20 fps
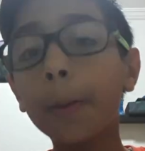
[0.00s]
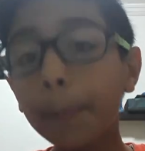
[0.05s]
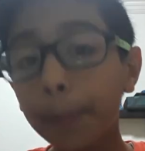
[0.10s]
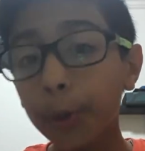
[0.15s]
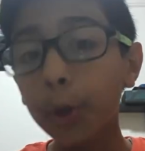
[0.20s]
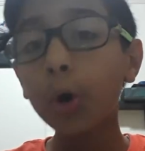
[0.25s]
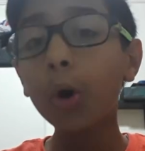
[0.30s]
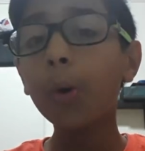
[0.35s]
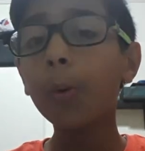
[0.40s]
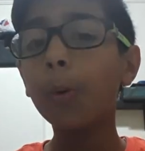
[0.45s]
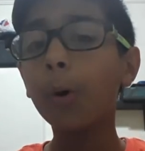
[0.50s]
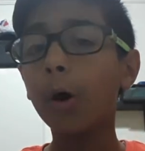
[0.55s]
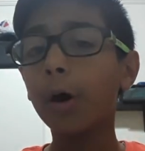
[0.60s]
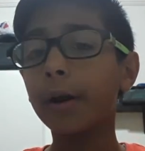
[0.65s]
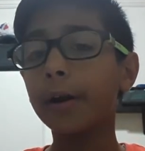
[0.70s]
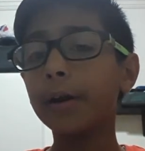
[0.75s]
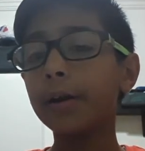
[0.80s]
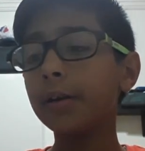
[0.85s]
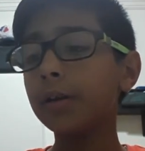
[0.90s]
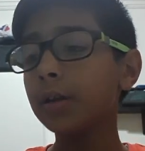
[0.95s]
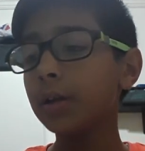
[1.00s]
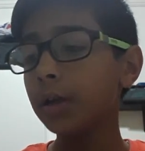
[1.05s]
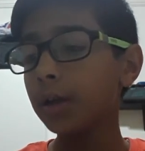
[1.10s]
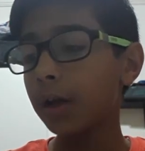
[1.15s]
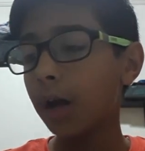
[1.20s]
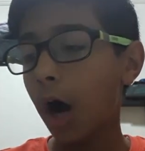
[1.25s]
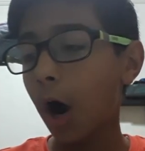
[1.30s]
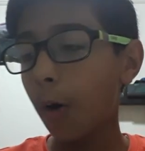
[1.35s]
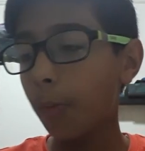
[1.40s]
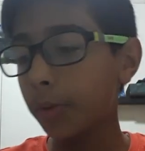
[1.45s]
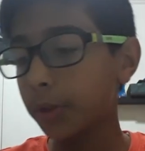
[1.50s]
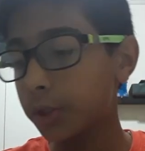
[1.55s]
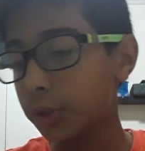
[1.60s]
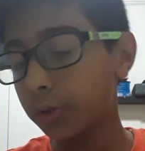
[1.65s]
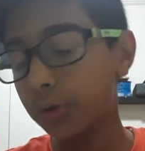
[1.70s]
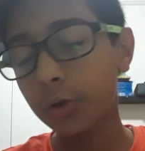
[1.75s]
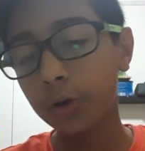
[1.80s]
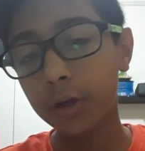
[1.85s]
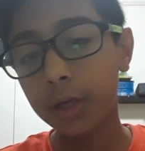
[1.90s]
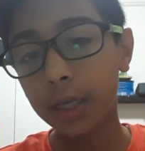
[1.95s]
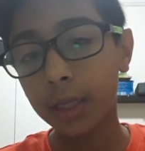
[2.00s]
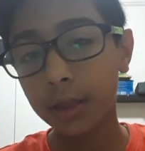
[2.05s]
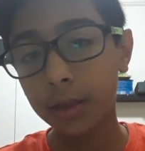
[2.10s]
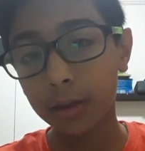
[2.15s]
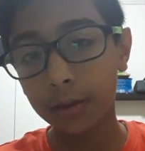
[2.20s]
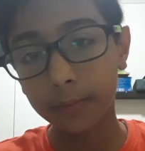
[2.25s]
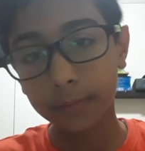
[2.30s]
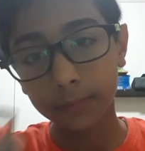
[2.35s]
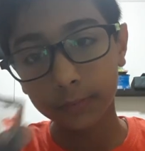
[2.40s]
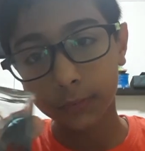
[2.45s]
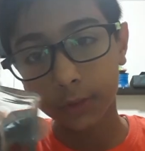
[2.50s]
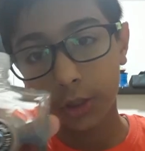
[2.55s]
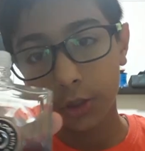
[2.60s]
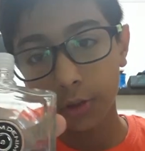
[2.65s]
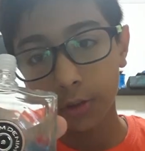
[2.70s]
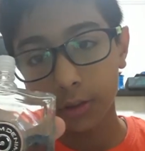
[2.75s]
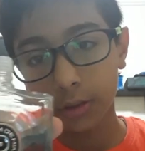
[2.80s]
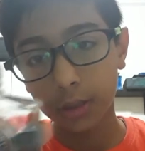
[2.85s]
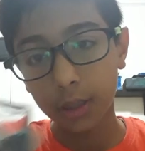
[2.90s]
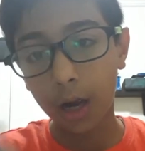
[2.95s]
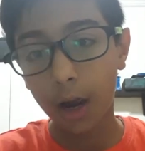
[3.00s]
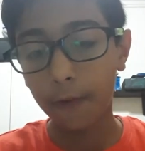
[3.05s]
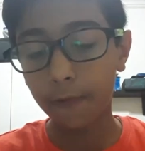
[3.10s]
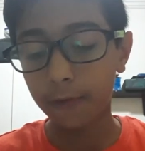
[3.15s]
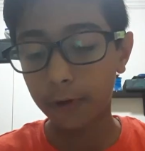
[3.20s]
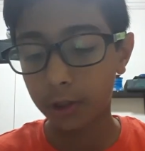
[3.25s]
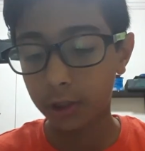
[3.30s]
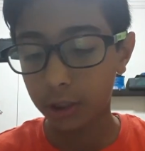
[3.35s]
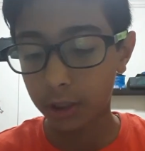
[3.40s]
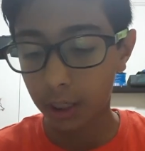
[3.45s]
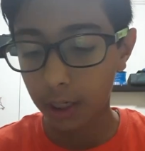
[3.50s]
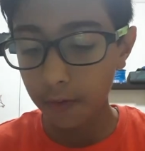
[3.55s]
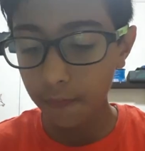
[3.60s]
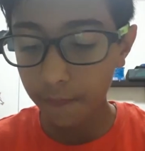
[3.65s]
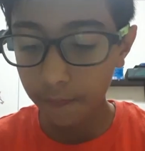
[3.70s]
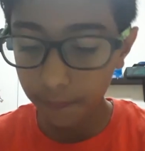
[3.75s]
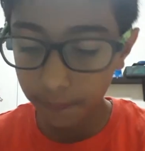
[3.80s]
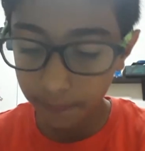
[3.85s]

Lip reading: pure water, how much you took the aftershave.